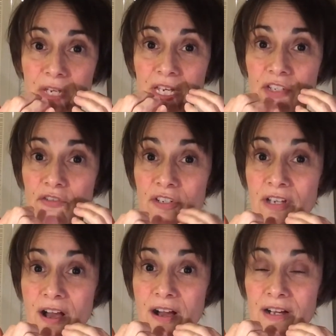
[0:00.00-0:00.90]
and your
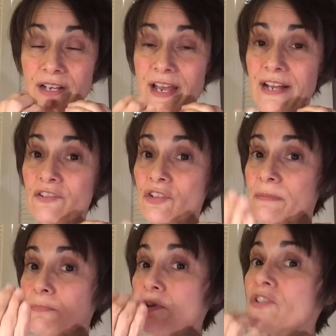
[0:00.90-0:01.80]
tongue actually
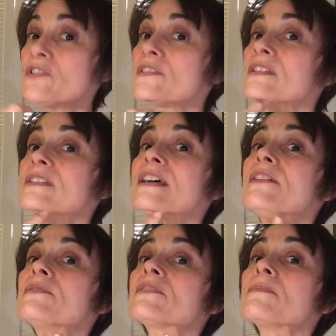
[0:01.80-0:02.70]
pushes it
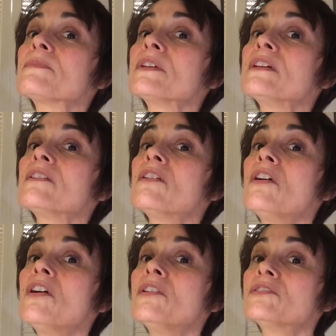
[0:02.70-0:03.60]
down, something
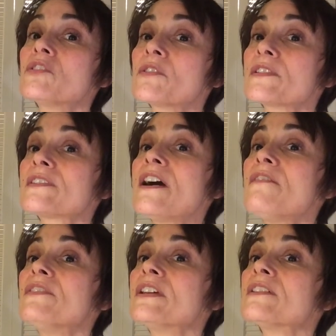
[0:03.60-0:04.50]
called your
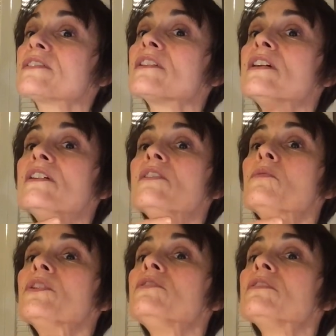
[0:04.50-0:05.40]
esophagus.
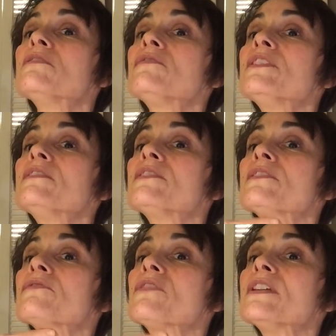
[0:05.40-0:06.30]
What you can feel in
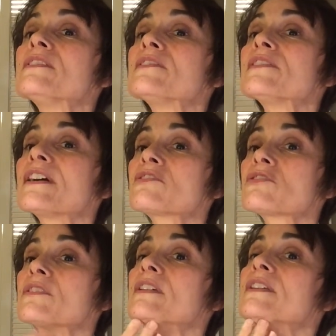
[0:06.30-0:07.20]
the front is
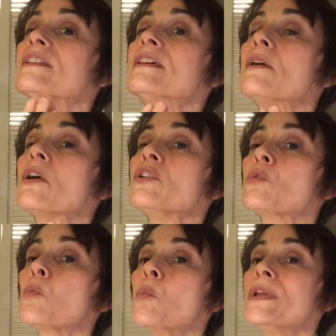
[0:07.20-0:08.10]
actually in your
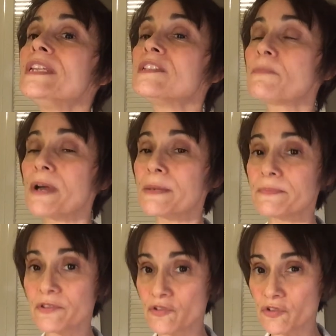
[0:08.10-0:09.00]
windpipe,
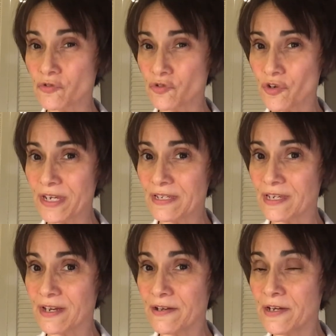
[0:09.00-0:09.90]
your
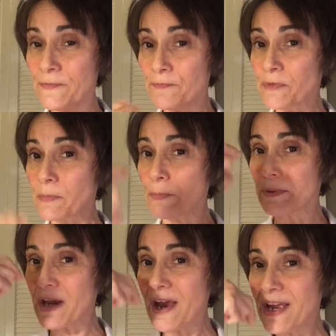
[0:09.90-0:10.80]
trachea. But
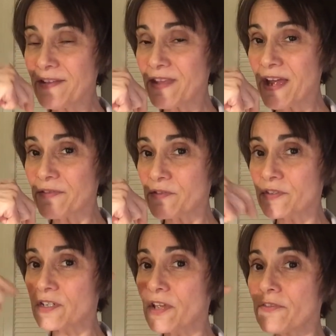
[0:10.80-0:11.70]
behind that, there's
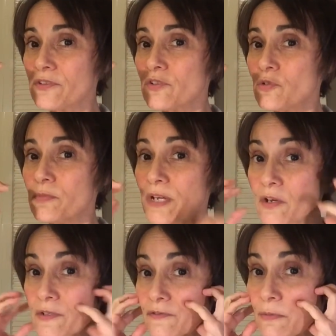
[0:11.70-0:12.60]
another tube that
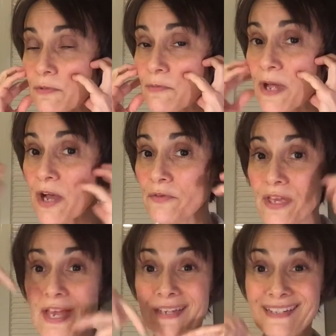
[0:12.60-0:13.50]
goes from your mouth
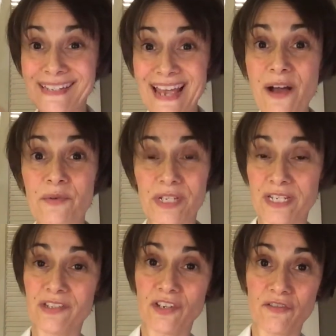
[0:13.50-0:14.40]
down
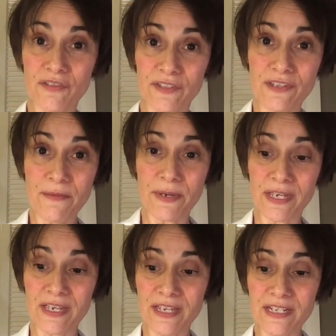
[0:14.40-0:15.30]
into your
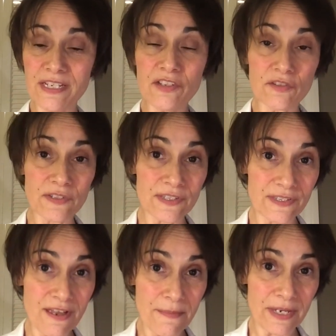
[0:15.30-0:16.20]
stomach. And in your
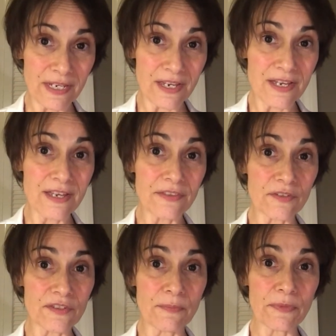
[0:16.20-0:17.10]
stomach,
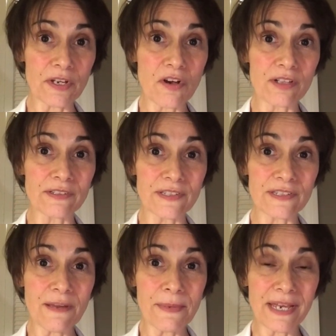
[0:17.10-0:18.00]
there's something called
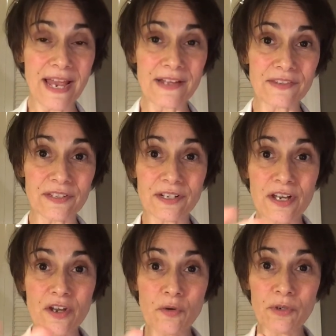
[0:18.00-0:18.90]
stomach acid,
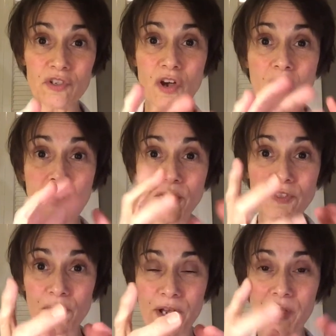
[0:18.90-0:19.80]
which
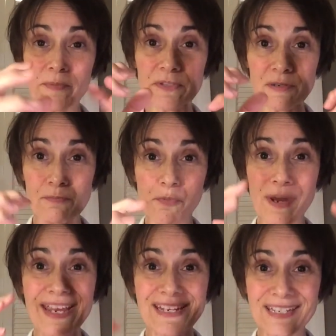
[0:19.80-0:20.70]
also helps to
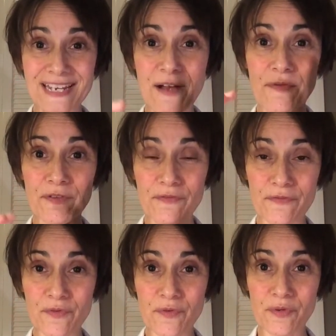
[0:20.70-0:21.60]
break down the
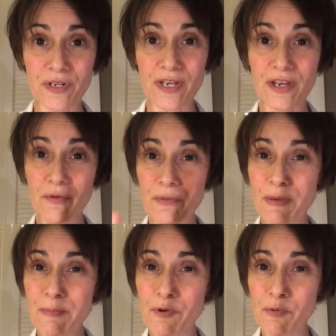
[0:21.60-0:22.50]
food.
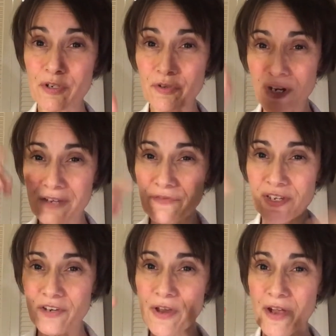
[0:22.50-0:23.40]
Remember, we're trying to figure